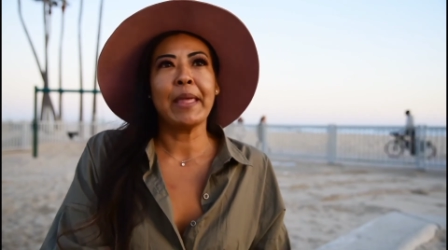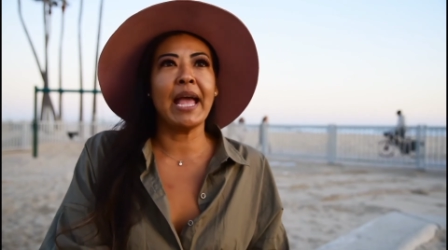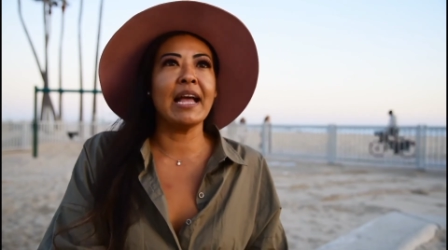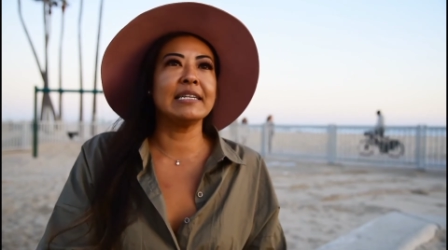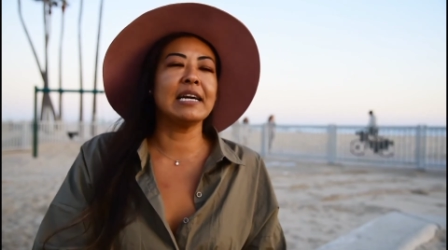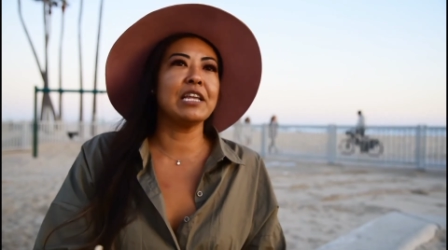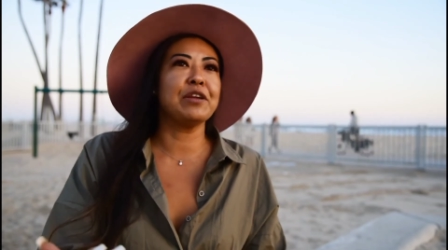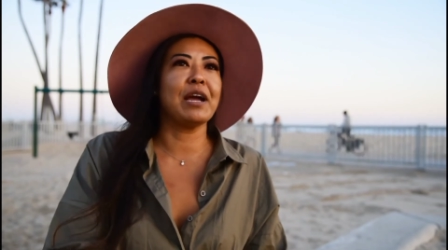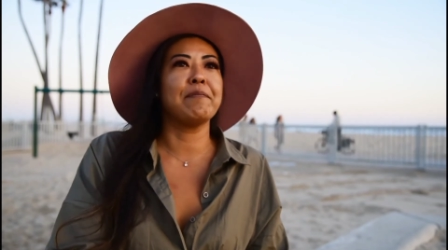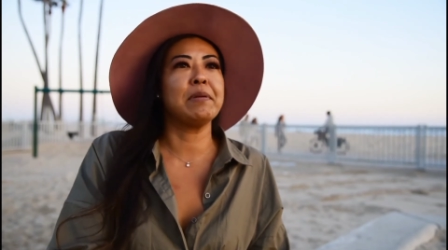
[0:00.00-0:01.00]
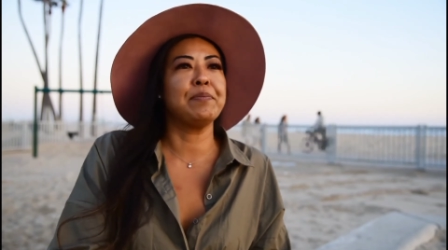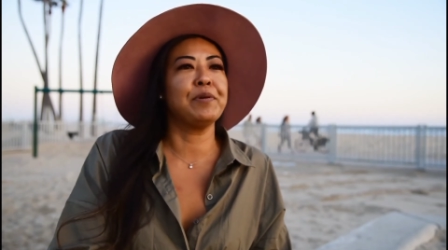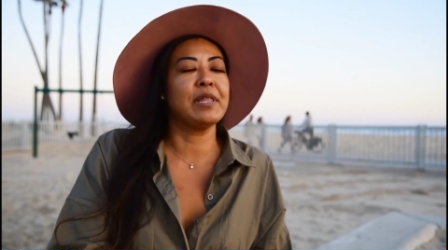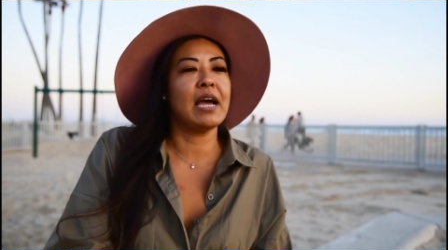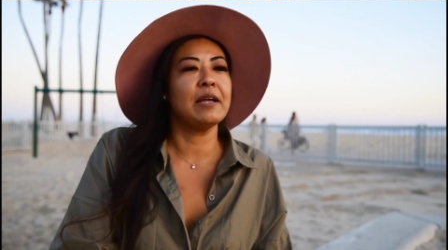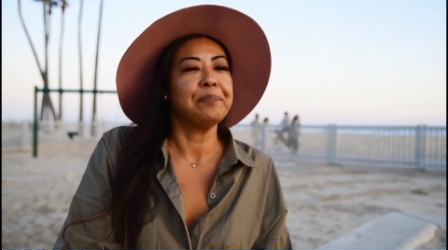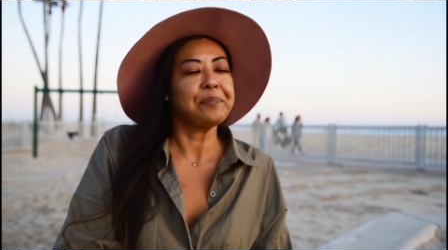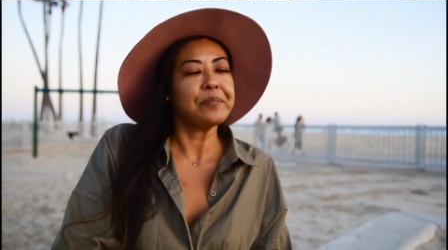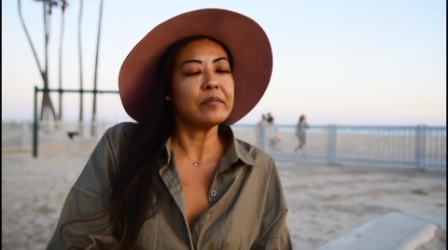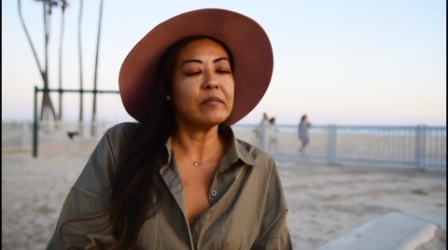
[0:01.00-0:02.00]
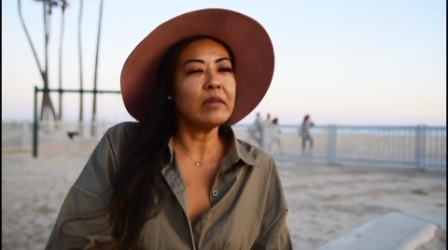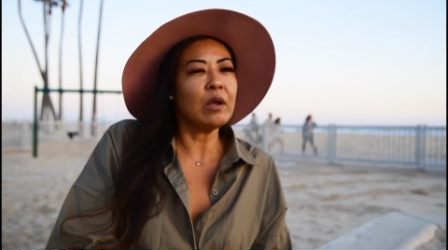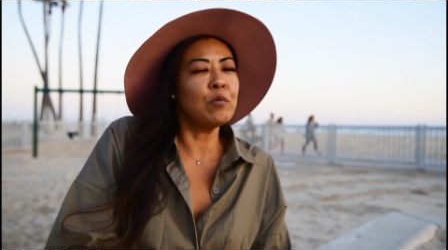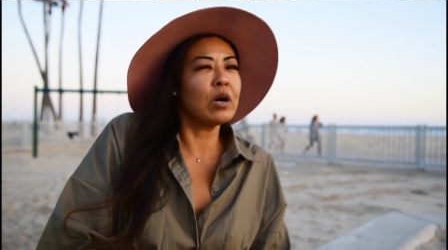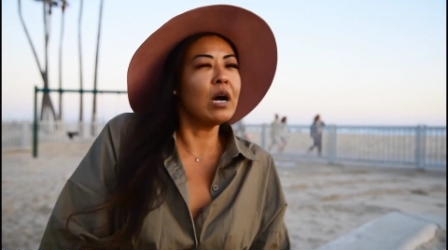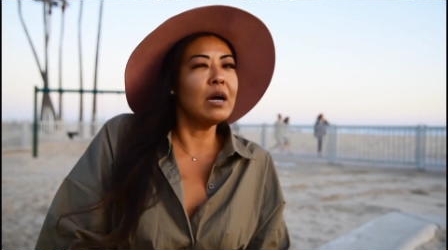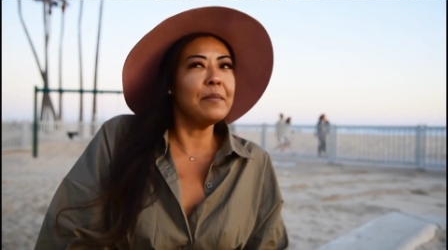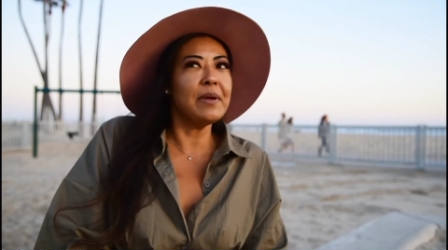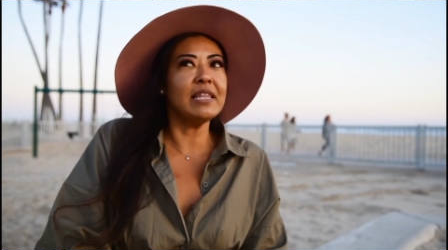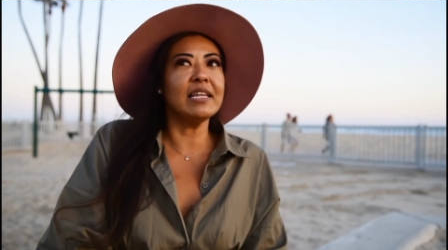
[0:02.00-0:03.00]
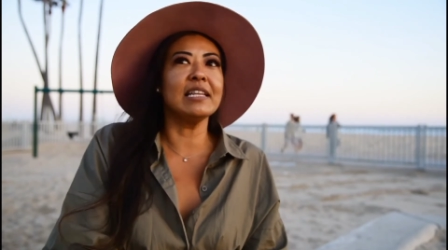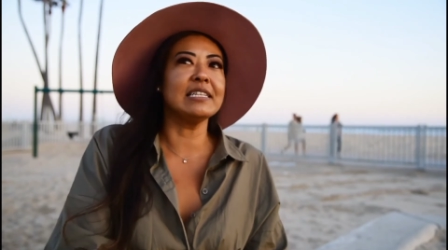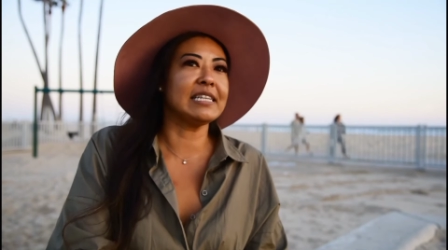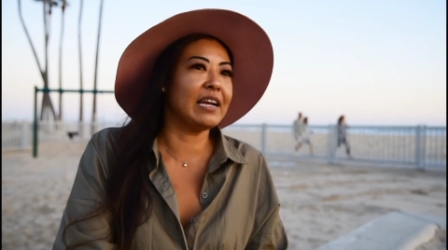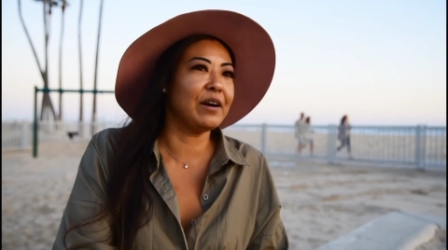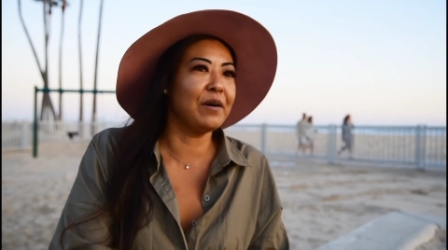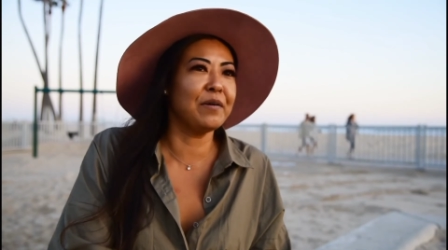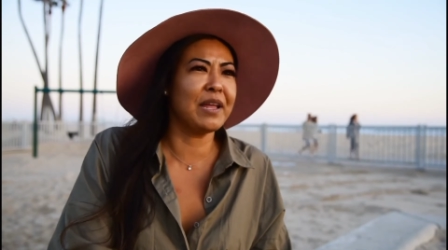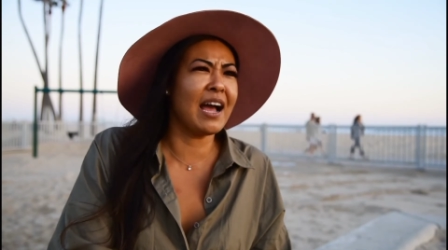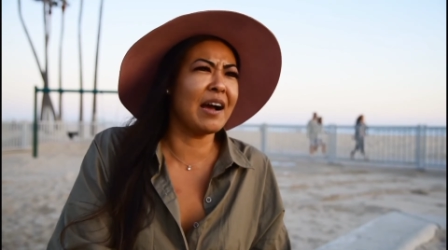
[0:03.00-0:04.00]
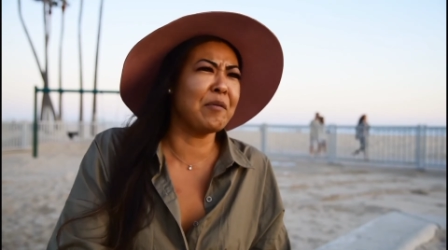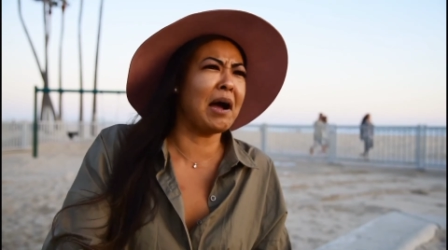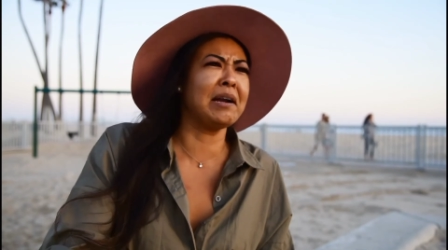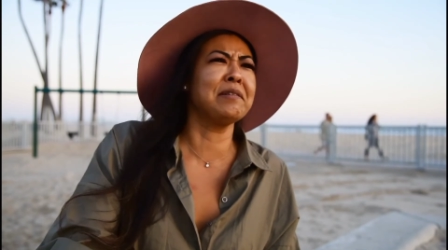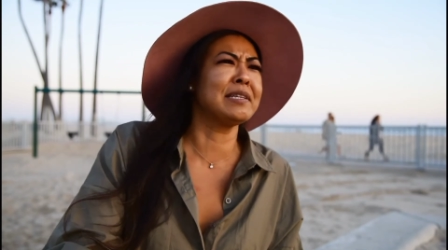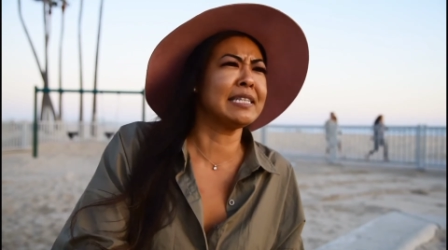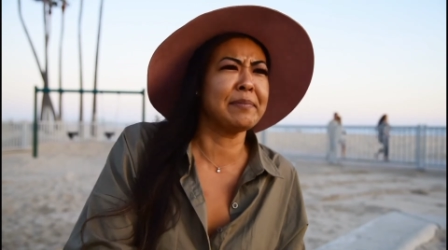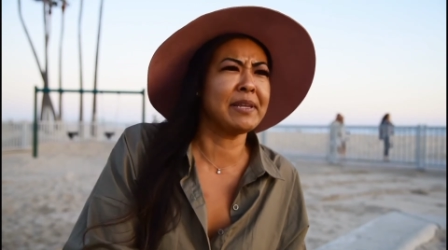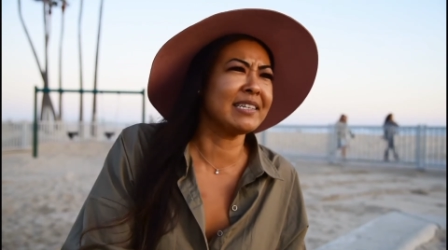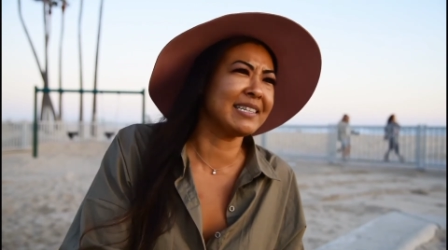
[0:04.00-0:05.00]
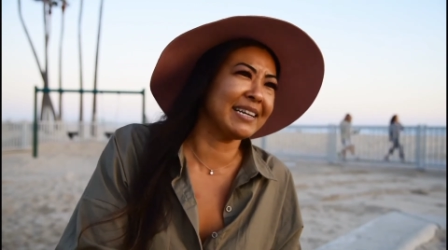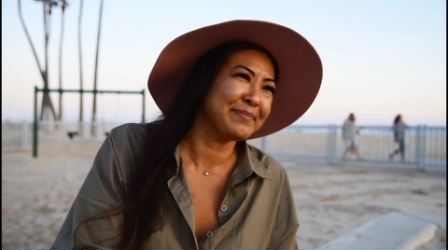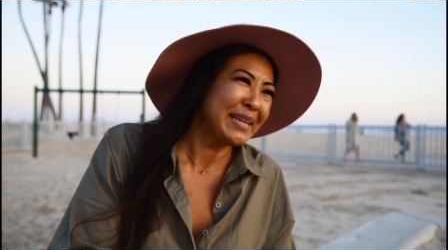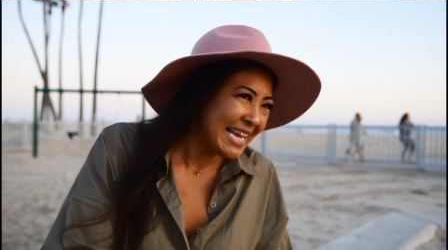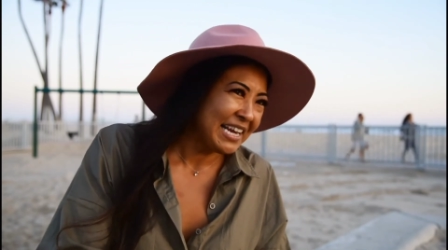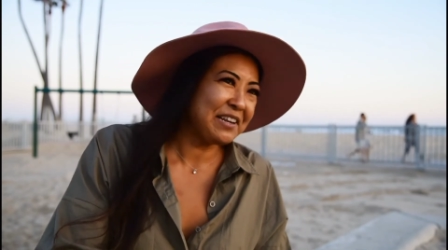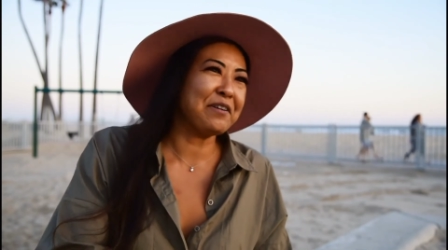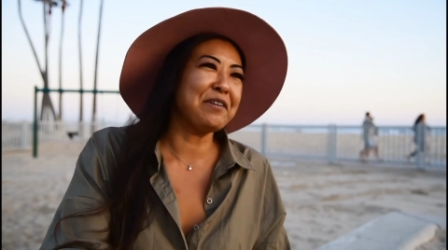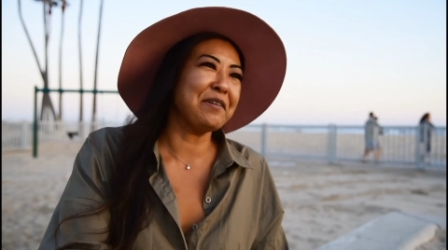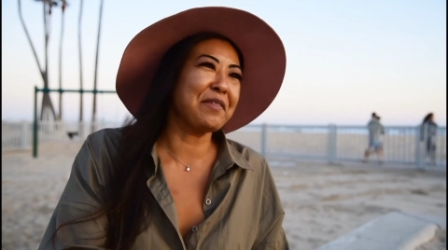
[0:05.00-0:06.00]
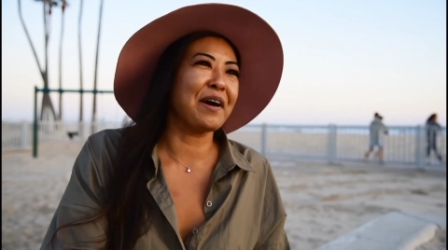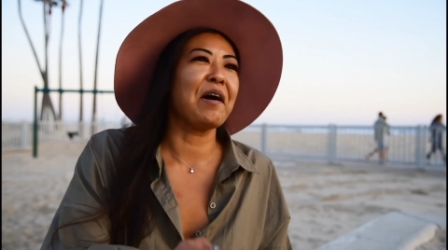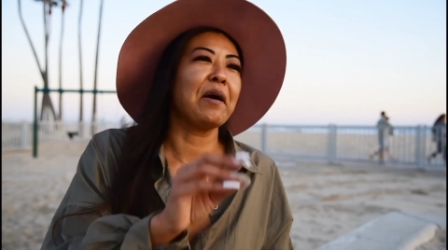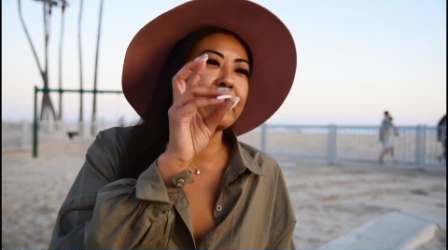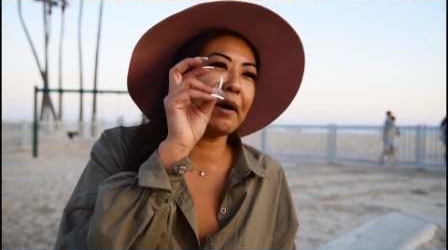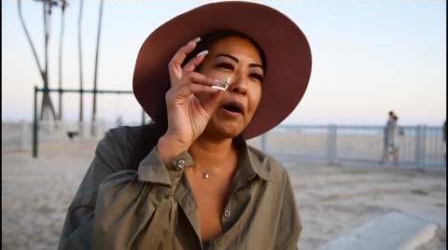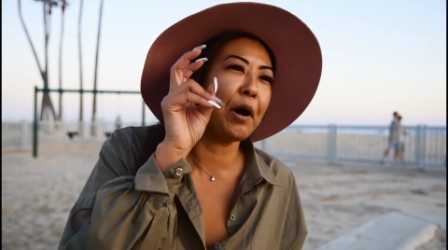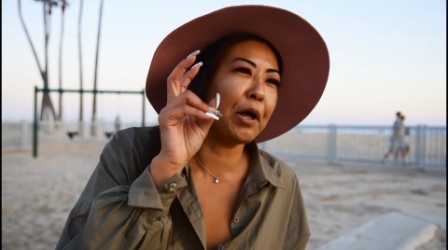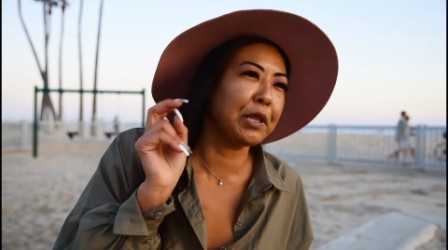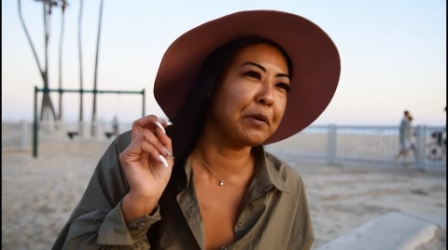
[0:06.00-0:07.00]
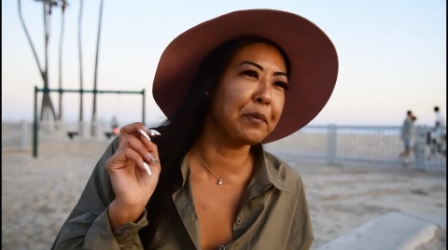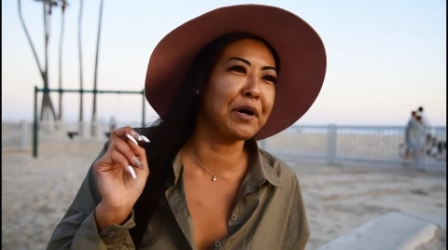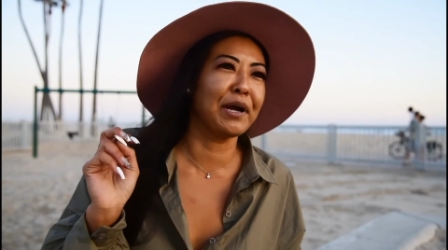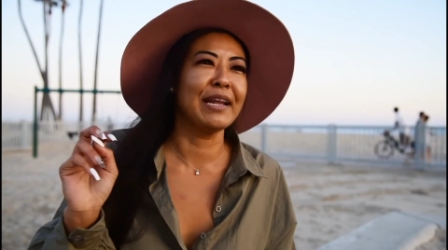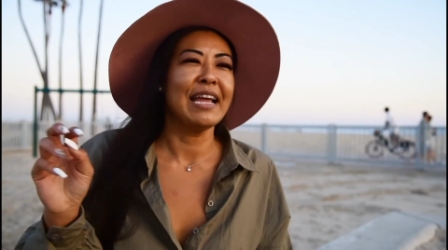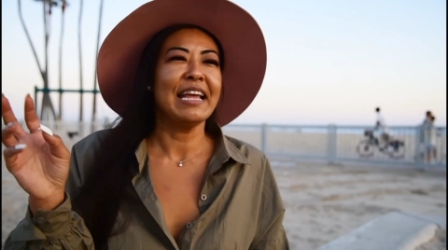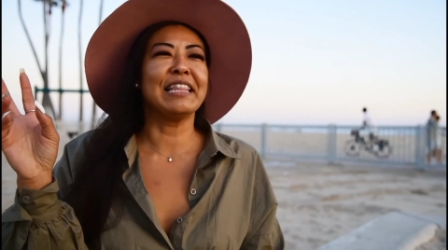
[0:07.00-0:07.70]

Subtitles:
And you have people that will come and then they say, oh yeah, well, I know the same thing. It's like, no, the Hollywood